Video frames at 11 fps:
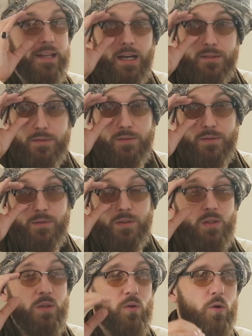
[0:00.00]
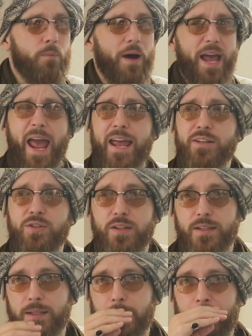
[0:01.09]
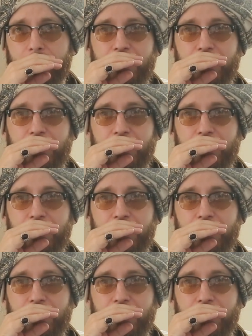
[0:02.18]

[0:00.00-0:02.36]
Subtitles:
by lust or by hatred,